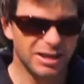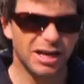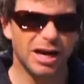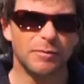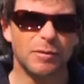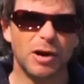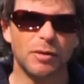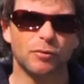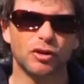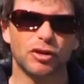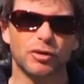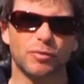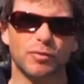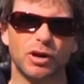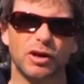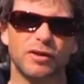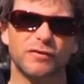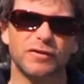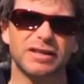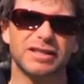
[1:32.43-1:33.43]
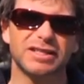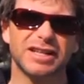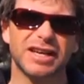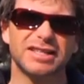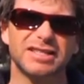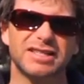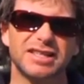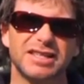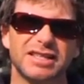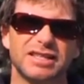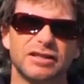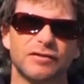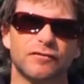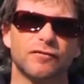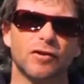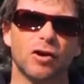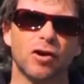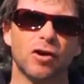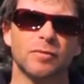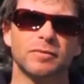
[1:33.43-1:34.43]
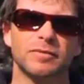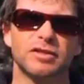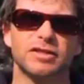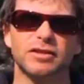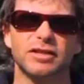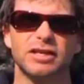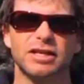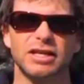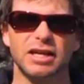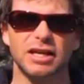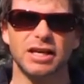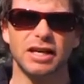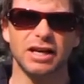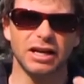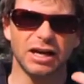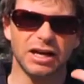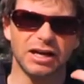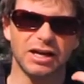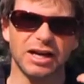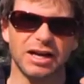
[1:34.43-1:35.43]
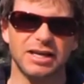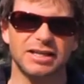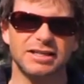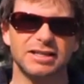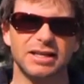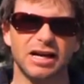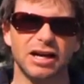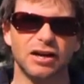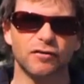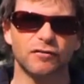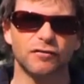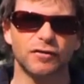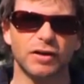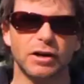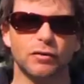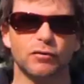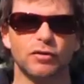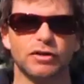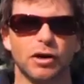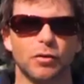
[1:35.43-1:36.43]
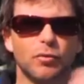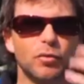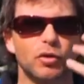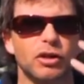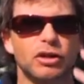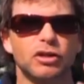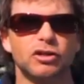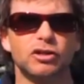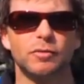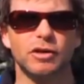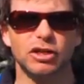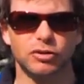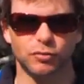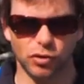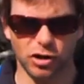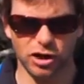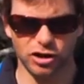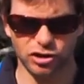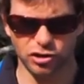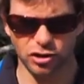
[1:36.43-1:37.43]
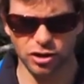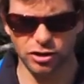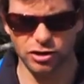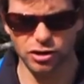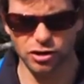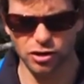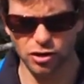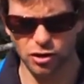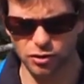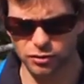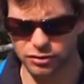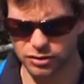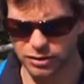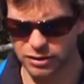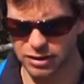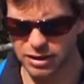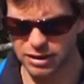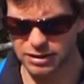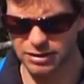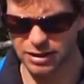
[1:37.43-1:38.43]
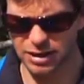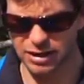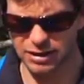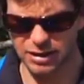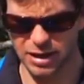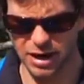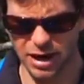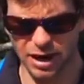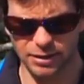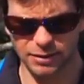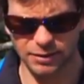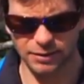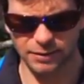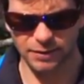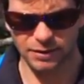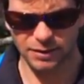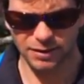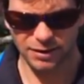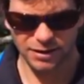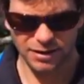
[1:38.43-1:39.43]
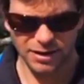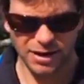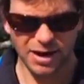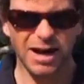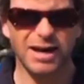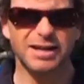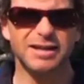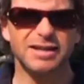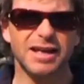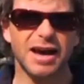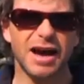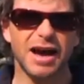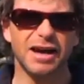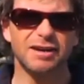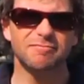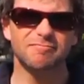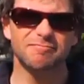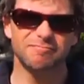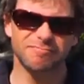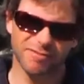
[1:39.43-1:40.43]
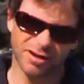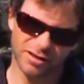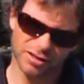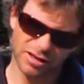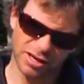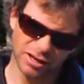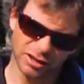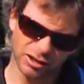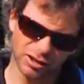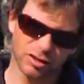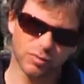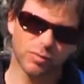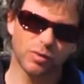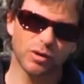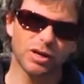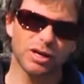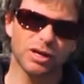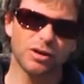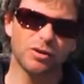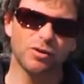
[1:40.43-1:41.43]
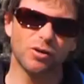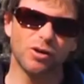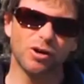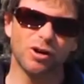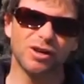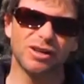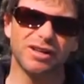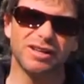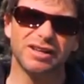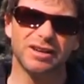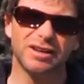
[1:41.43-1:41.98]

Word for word: come up with the perfect densities of foam so that you get a nice snug fit without putting too much pressure on your nose and things like that. Add to that, I think it looks pretty cool.